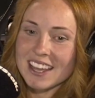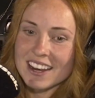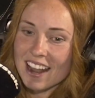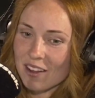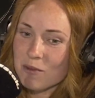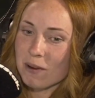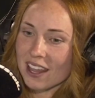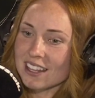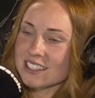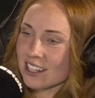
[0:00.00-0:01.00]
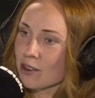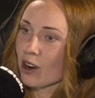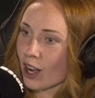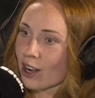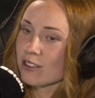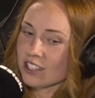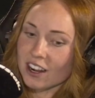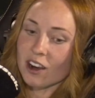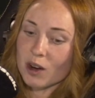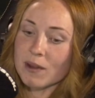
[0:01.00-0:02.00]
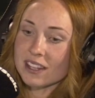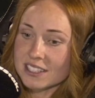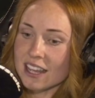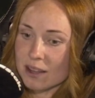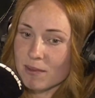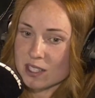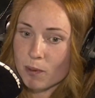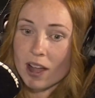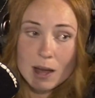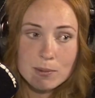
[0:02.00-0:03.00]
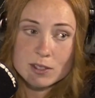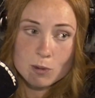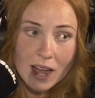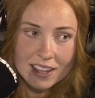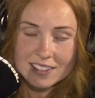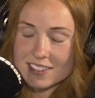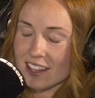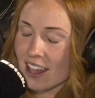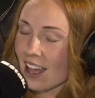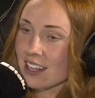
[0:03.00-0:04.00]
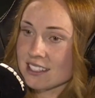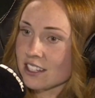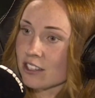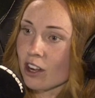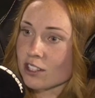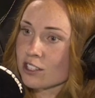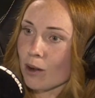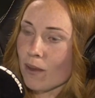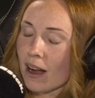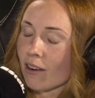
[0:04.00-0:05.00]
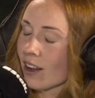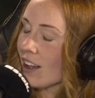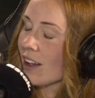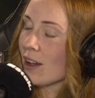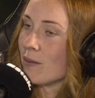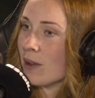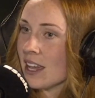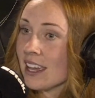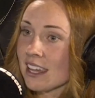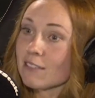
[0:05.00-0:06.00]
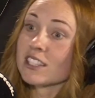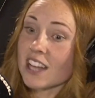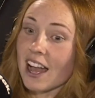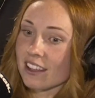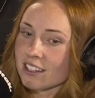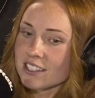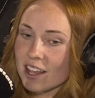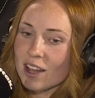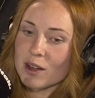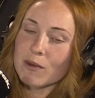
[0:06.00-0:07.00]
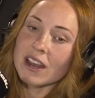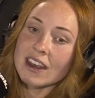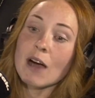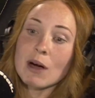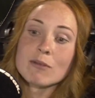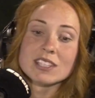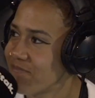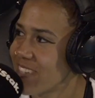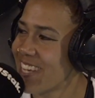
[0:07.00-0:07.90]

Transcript: And now the players that you are coaching are coming and taking my spot. It happened twice. I said, you've got to stop now. He retired. And now I'm retired.